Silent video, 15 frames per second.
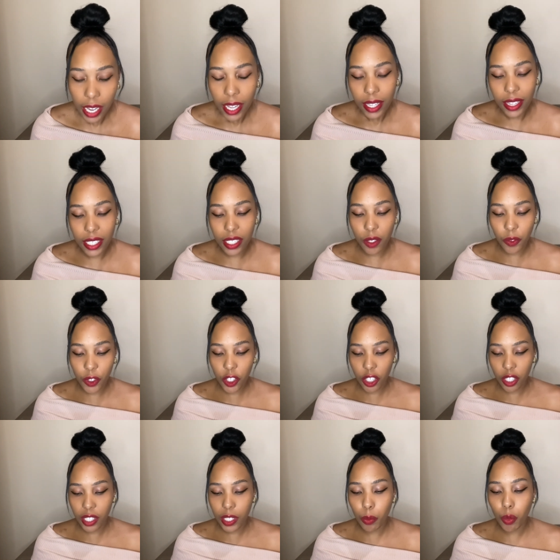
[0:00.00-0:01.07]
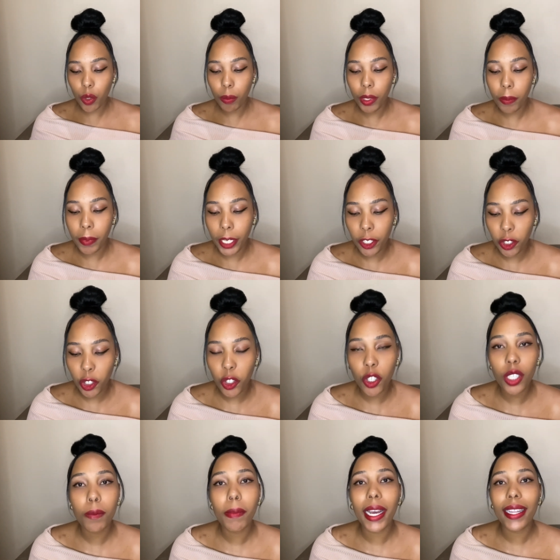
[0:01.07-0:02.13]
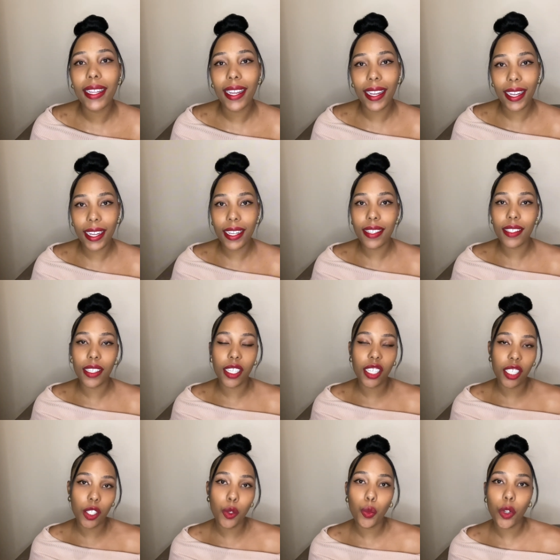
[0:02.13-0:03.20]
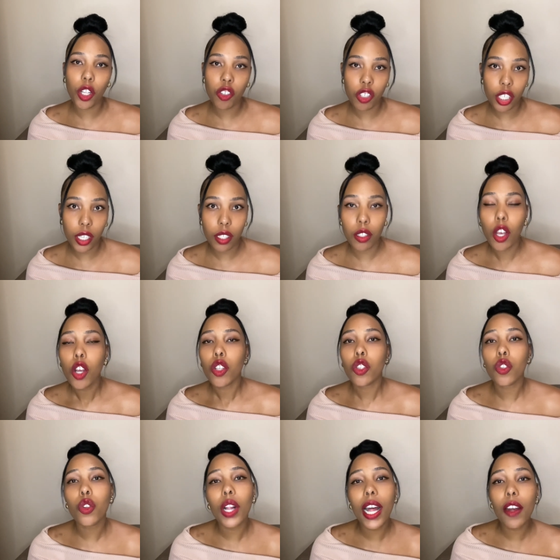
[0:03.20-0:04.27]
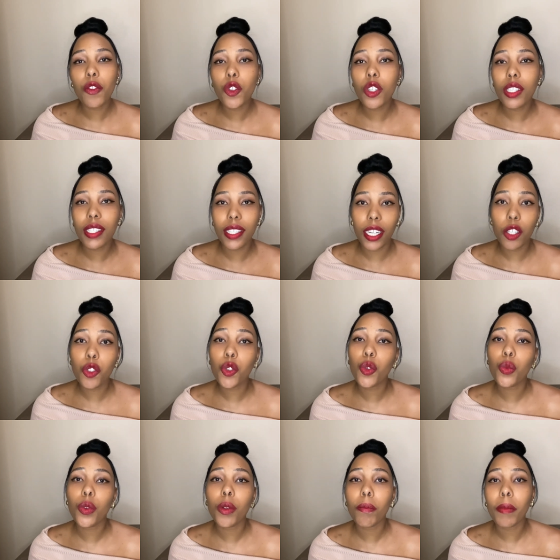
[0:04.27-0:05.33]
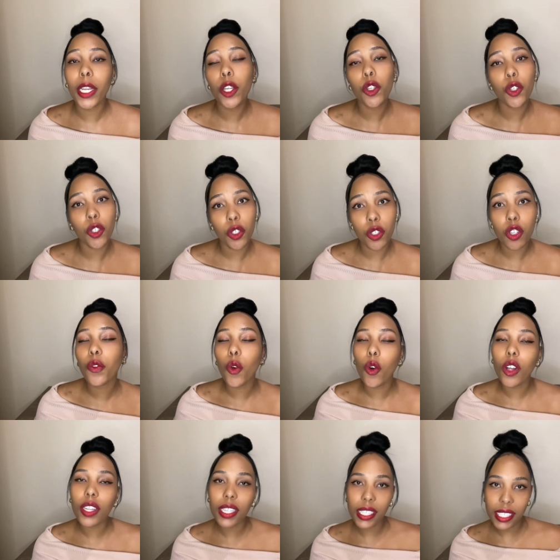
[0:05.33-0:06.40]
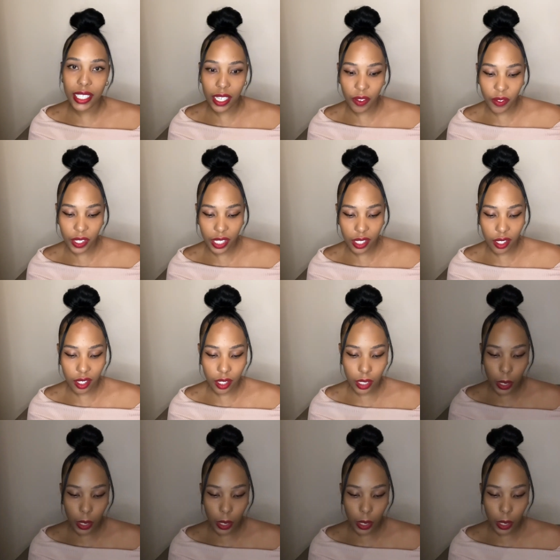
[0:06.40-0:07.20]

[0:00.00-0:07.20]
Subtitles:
the deficiency will be made good by the heirs in equal shares. So you'll have to state who will make good for the deficit.